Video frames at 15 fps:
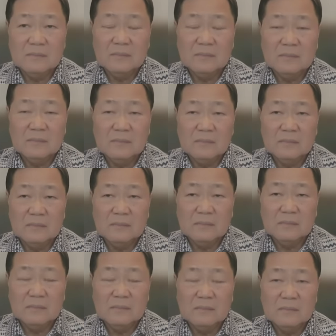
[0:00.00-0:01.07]

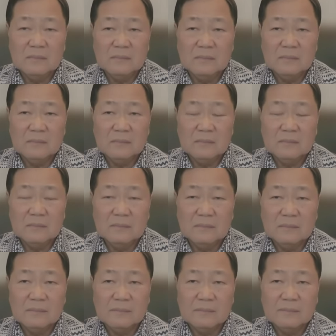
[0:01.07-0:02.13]

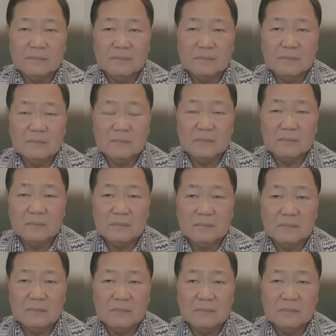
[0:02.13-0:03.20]

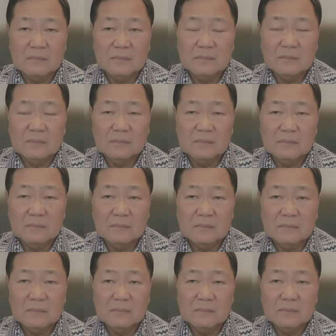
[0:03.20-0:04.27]

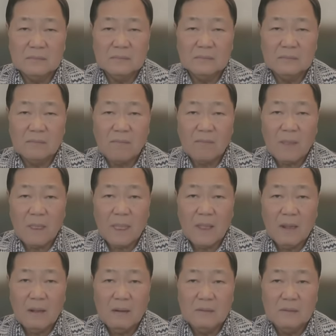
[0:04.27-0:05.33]

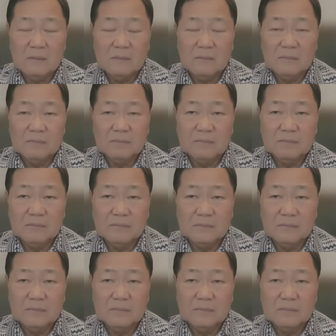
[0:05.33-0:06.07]
The person shown says nothing.